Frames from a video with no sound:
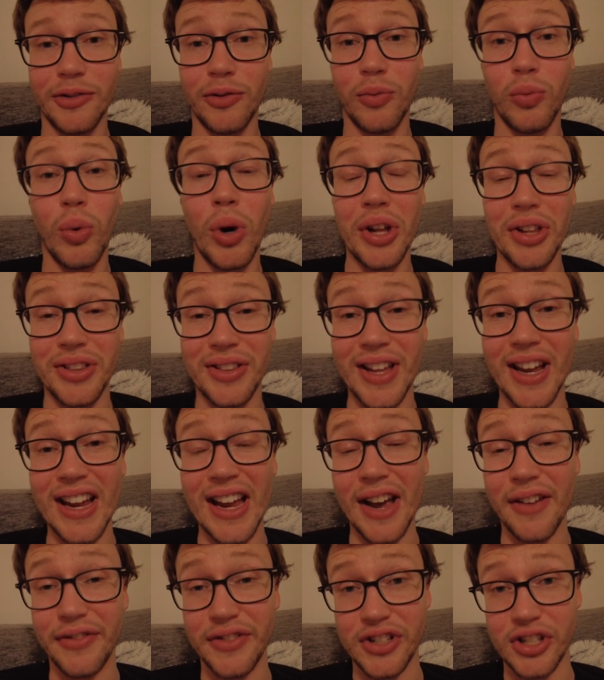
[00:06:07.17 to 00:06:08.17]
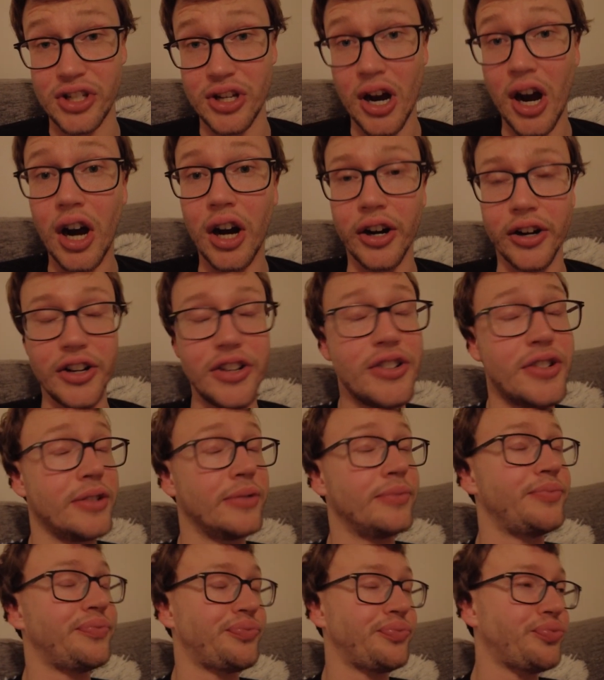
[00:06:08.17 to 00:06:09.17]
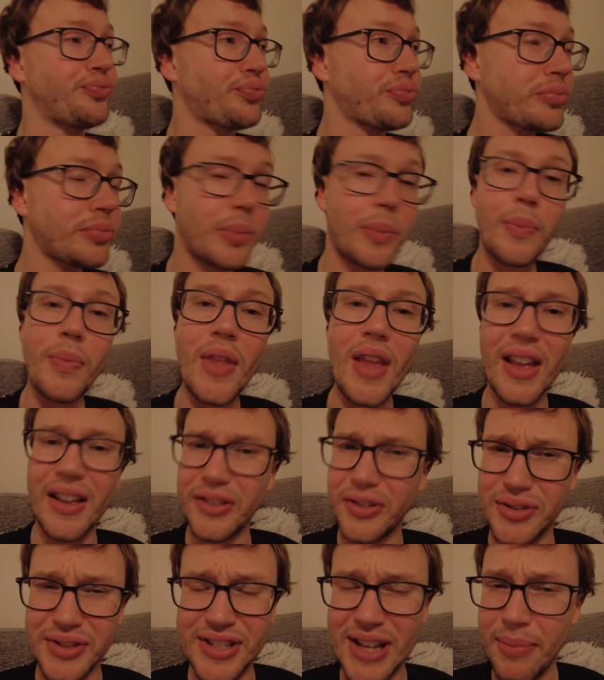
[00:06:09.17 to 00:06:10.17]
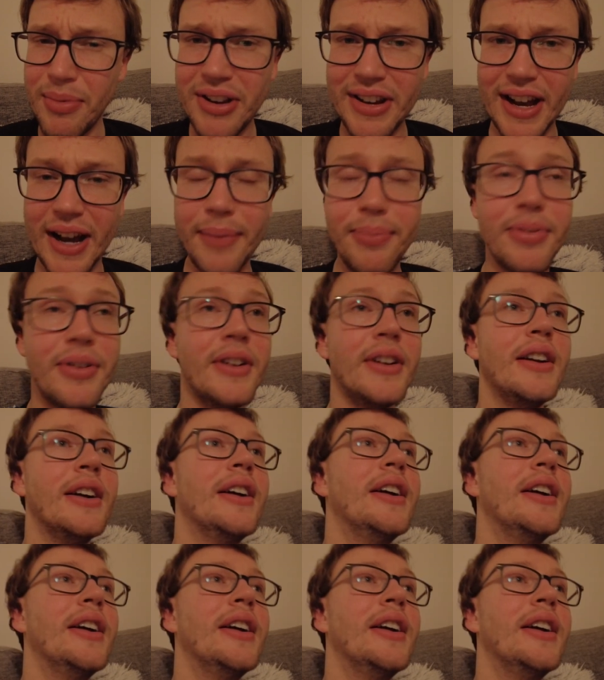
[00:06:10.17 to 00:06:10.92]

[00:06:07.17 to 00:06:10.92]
what they have charged. To sum it up,